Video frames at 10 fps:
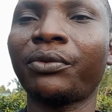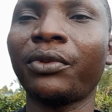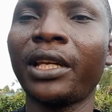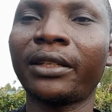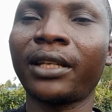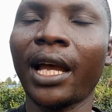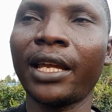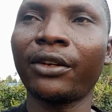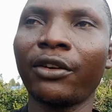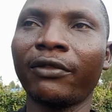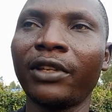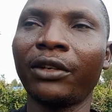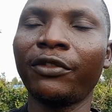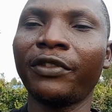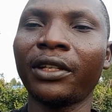with the kind of the
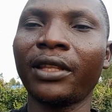roofing,